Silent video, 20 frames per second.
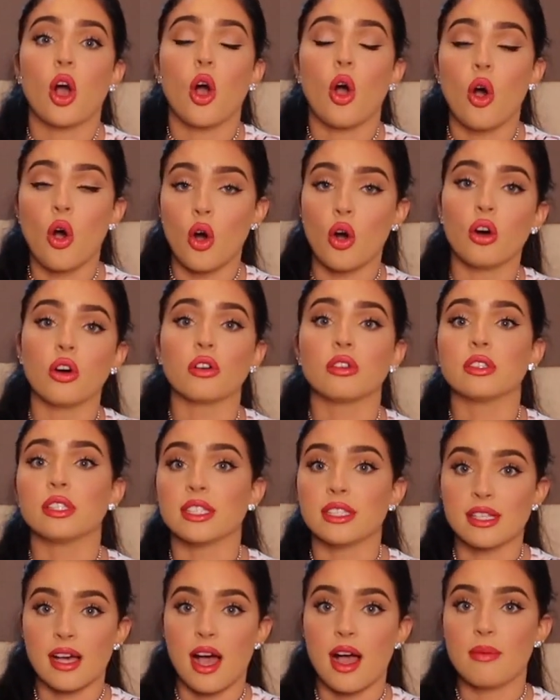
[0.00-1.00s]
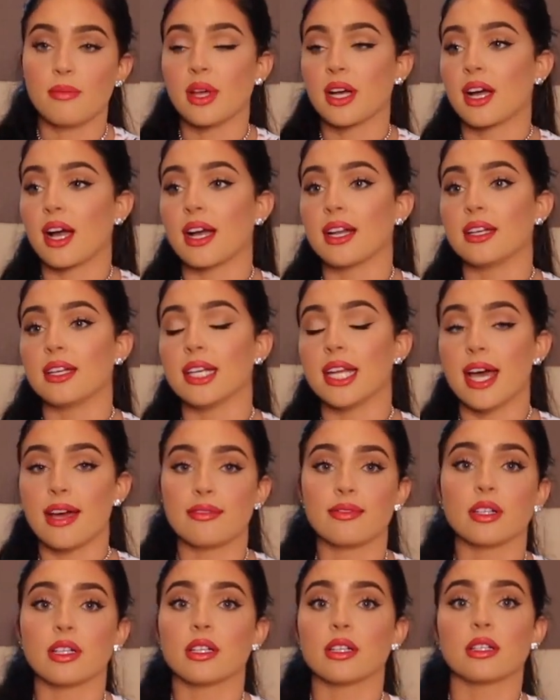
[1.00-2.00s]
all the time, like I
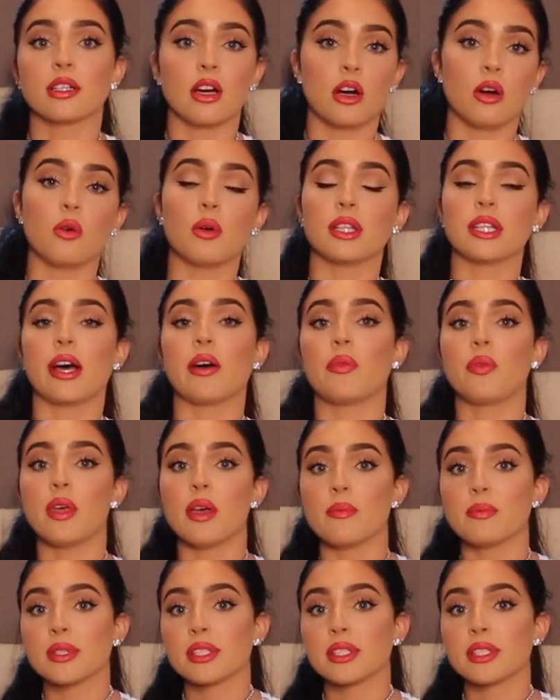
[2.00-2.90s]
never go without them.